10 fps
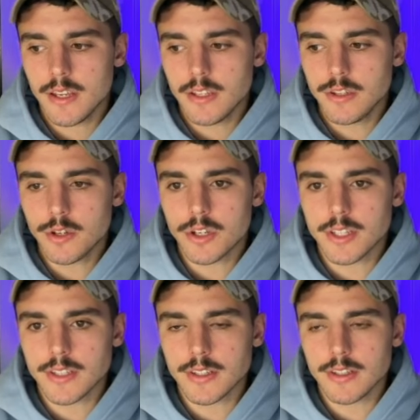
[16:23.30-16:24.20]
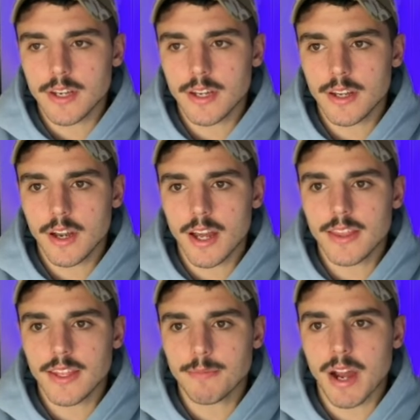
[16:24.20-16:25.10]
you can, I
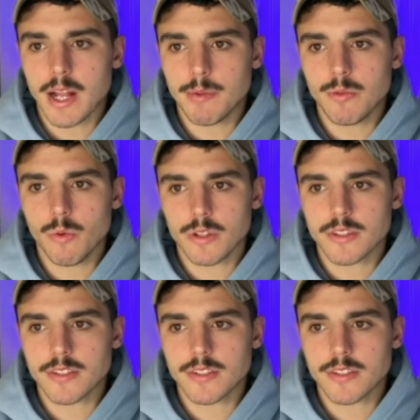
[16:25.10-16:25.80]
think part of me wants